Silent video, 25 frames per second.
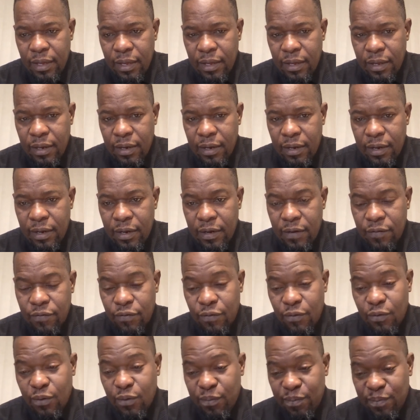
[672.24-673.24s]
then
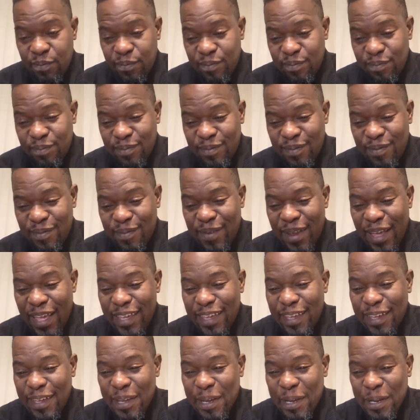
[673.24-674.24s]
if you
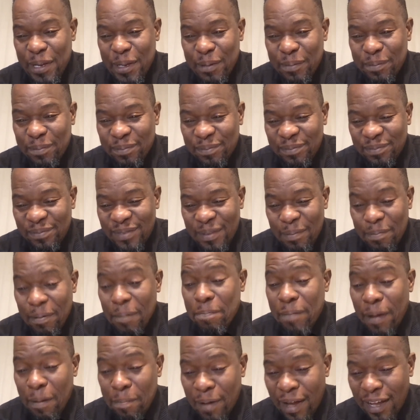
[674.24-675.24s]
like
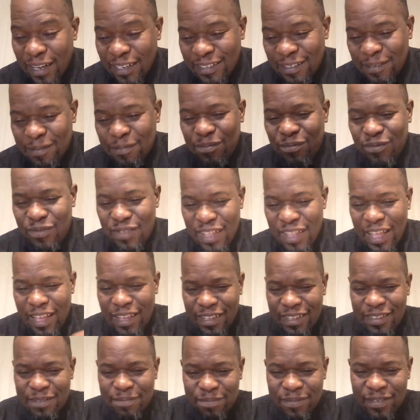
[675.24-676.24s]
paperbacks,
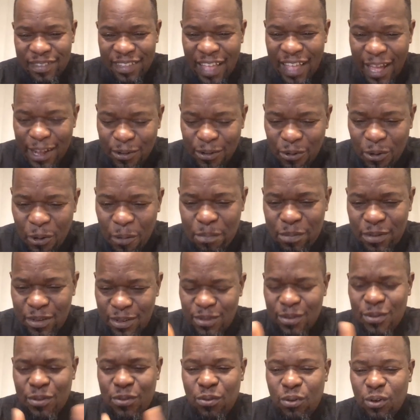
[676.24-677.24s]
like hard copy,
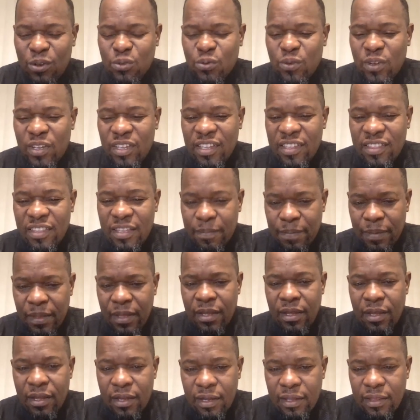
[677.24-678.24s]
you could also get them.
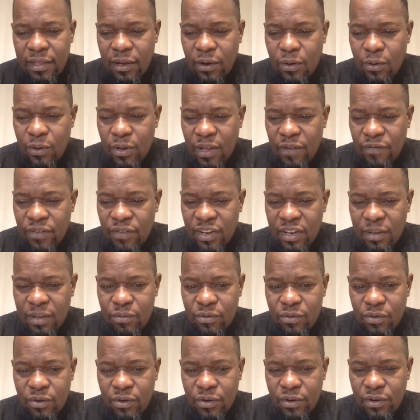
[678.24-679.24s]
They're all
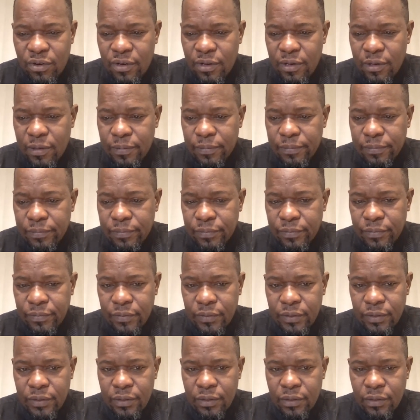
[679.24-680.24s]
available
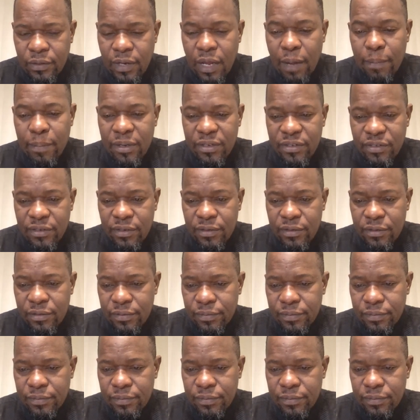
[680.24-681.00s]
on Amazon.